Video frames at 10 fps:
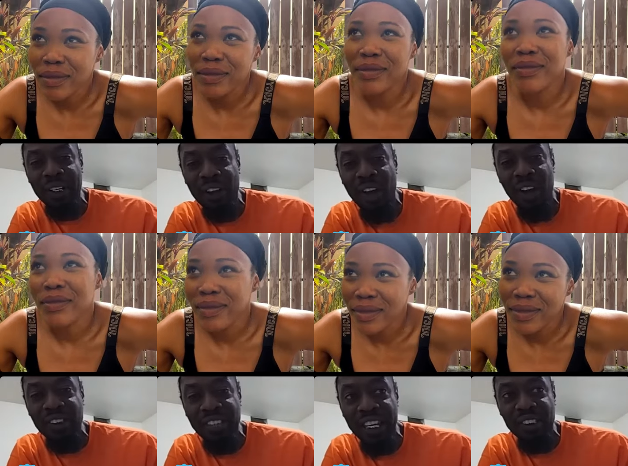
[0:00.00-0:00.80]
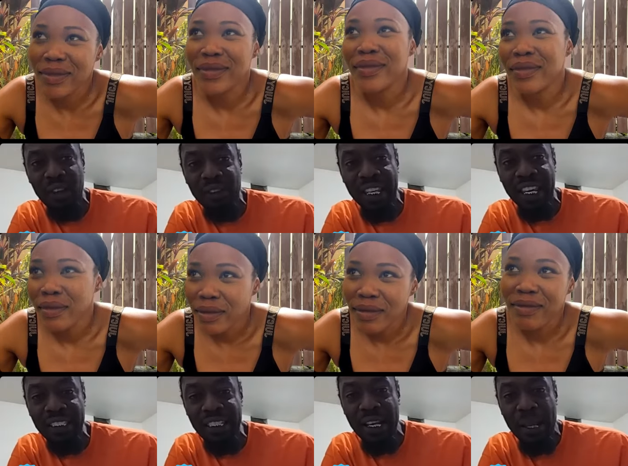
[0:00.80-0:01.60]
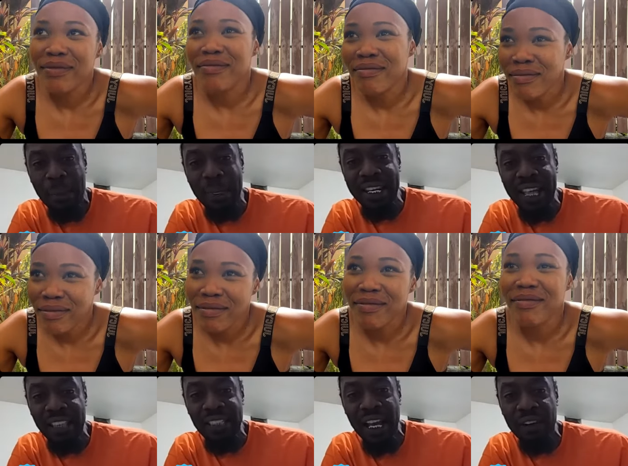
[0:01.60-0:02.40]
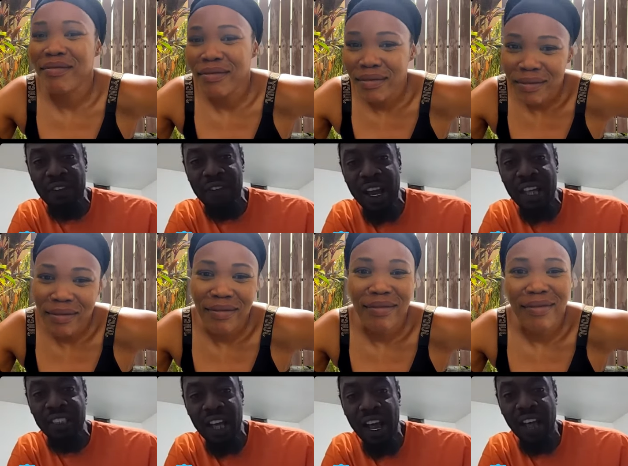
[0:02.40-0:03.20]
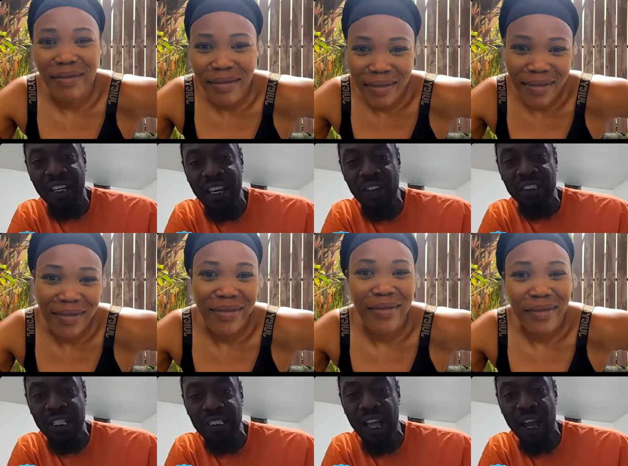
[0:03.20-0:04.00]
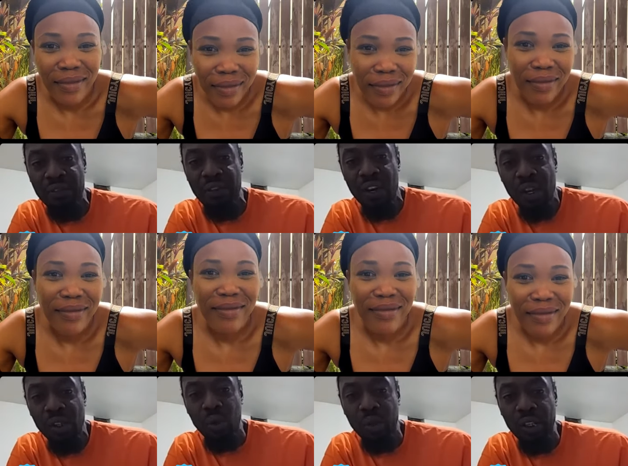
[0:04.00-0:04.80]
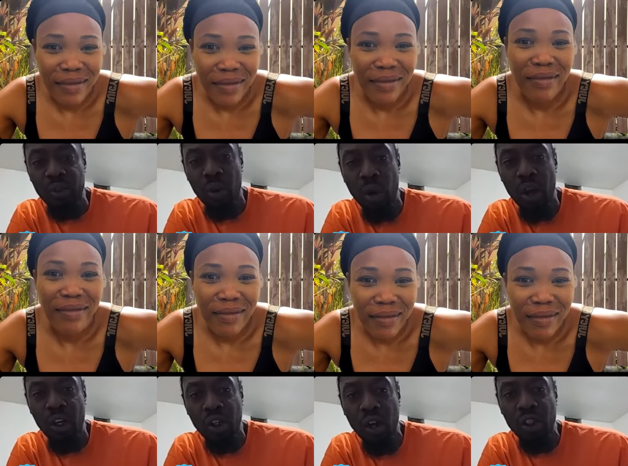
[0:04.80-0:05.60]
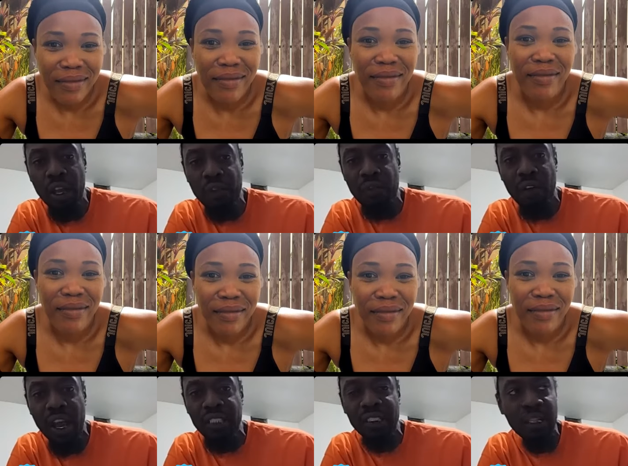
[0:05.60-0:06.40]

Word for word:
Speaker 1: cross, Kings of Kings, made that sacrifice and gave us His life, so this whole world could live right.